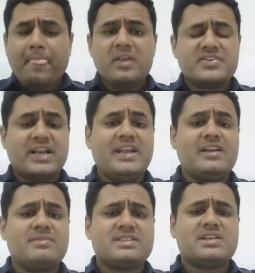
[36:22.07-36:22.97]

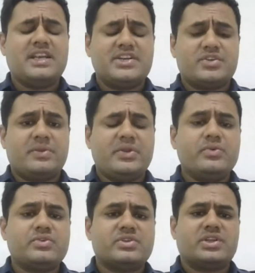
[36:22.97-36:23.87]
skeletal muscle needs to be
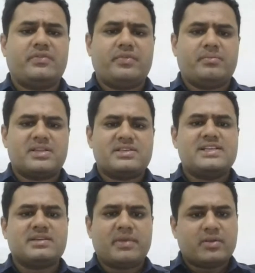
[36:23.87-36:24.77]
used. If muscle
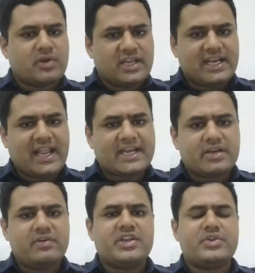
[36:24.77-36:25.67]
is a metabolically
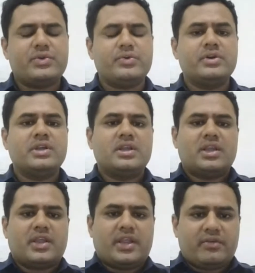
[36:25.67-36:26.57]
active tissue,
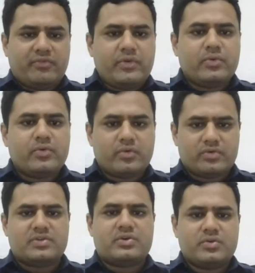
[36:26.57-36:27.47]
if
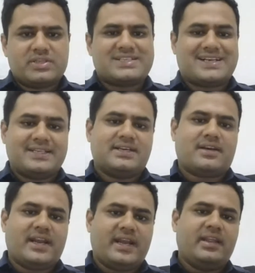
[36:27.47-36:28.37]
you do the strength
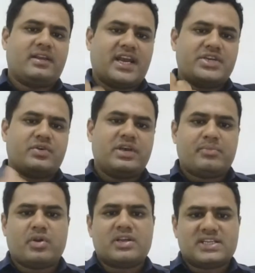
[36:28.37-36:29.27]
training gradually,
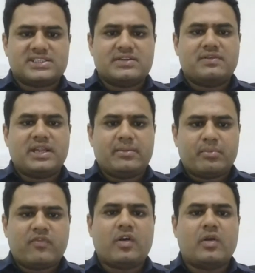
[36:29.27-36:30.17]
progressively,
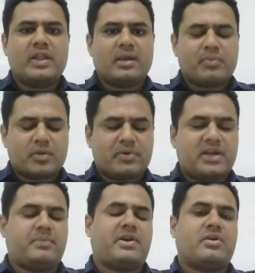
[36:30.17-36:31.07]
following
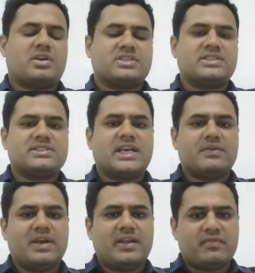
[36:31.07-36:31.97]
appropriate precautions, that
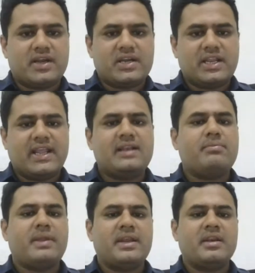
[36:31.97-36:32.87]
will definitely
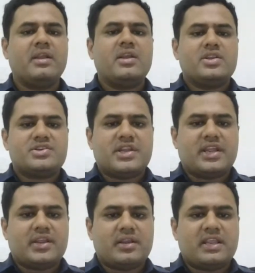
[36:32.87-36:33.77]
help in
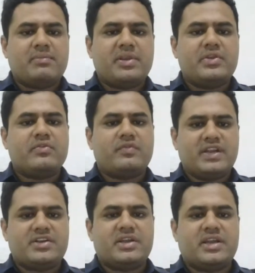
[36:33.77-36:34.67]
keeping you
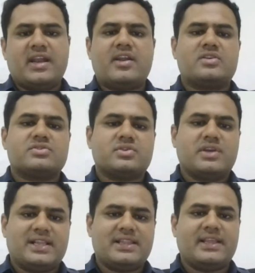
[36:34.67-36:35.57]
fit and also
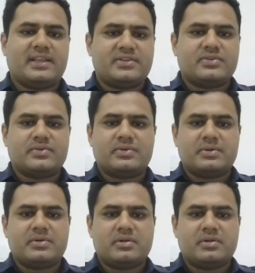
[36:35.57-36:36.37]
healthy. So